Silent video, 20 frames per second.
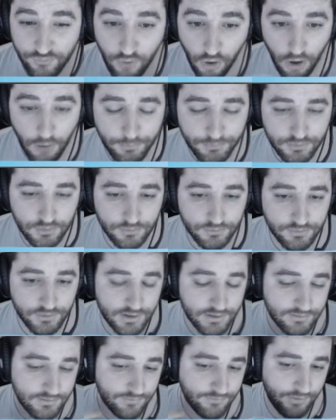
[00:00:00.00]
options and
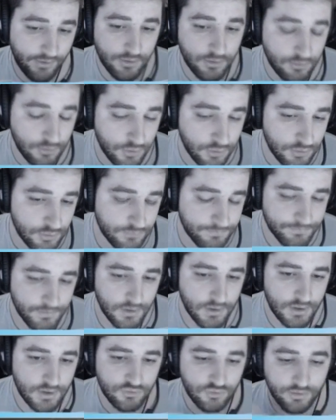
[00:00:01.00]
it's a very good
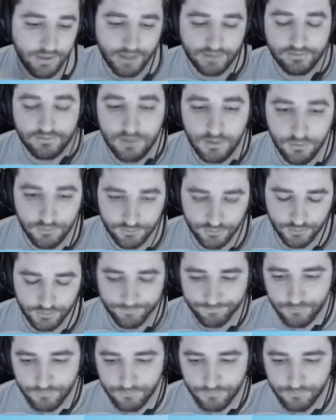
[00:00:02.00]
to get kills here.